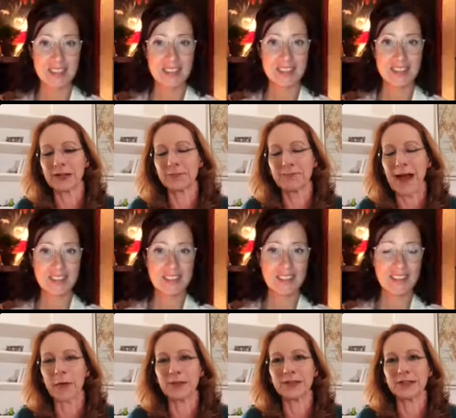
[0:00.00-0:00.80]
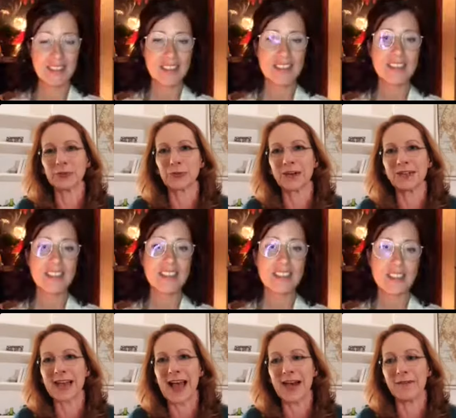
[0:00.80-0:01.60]
Speaker 1: and power that
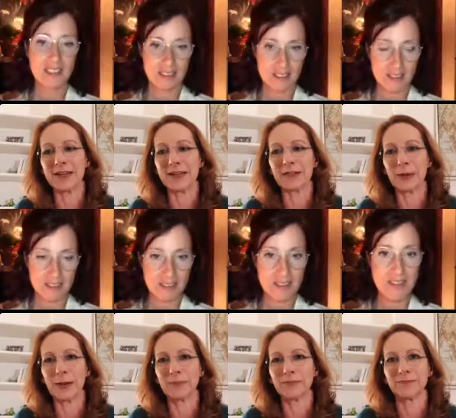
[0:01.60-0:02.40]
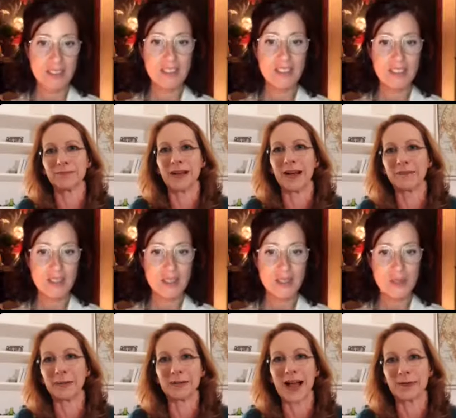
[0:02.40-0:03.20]
stories have, and so I'm yeah,
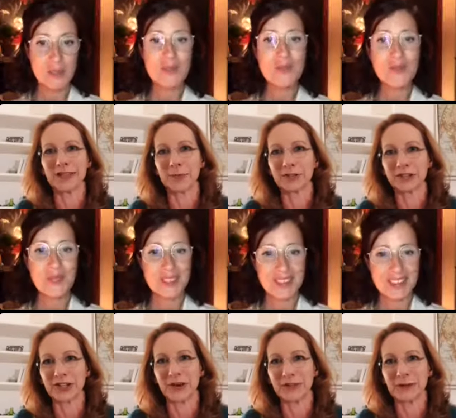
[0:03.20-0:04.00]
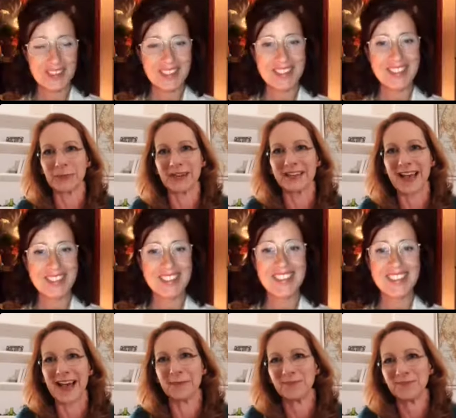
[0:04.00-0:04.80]
I'm glad I was able to share a little bit in
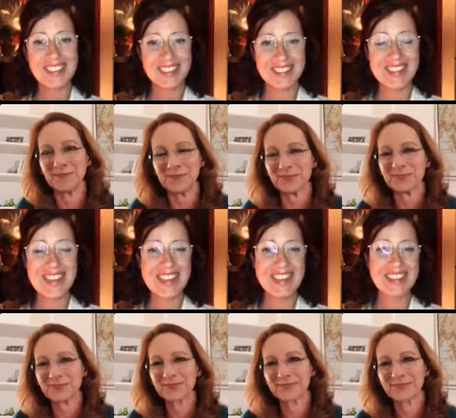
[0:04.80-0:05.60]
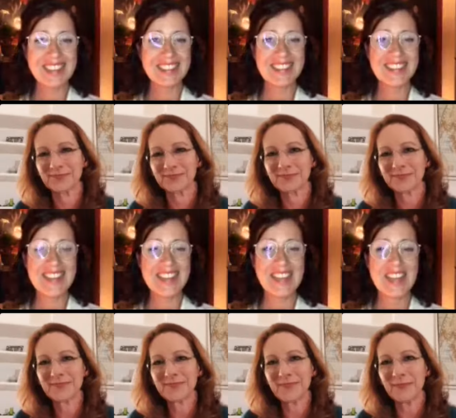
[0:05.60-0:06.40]
that. Yeah,
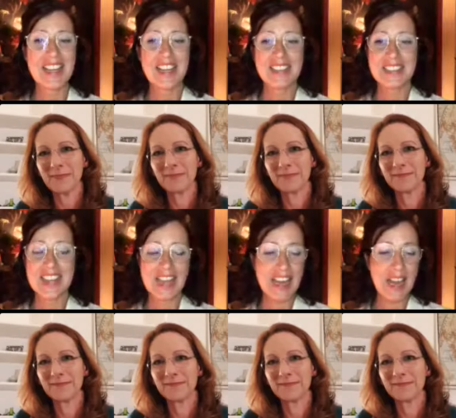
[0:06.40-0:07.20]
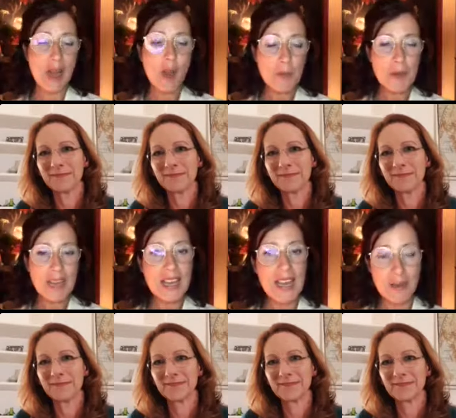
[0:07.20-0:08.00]
Speaker 2: yeah, yeah, and I hope we
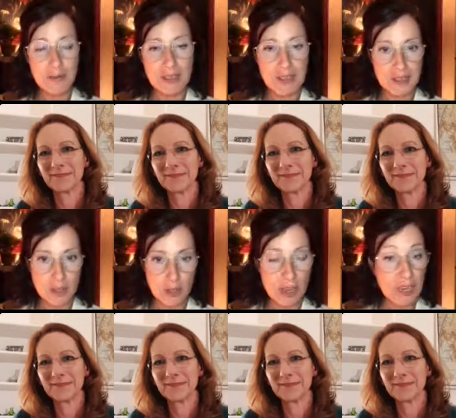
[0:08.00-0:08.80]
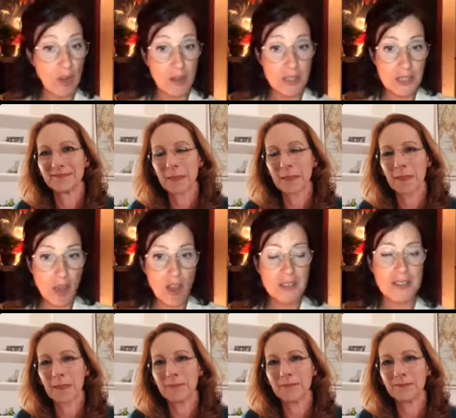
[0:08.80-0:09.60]
can have another longer
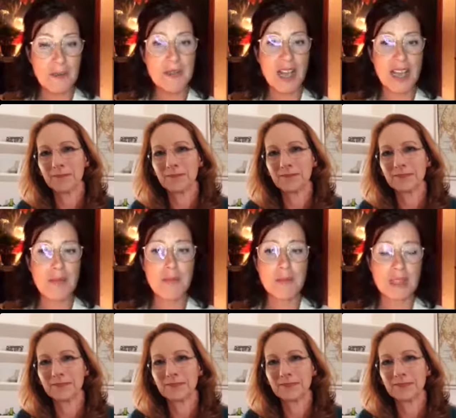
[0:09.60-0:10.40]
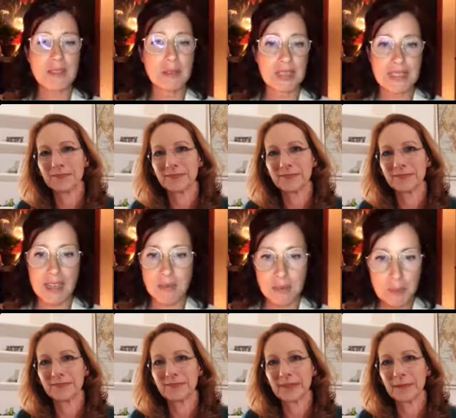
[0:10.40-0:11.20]
talk sometime and
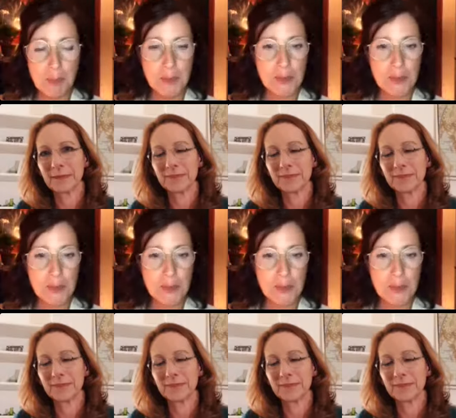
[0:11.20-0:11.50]
dive deeper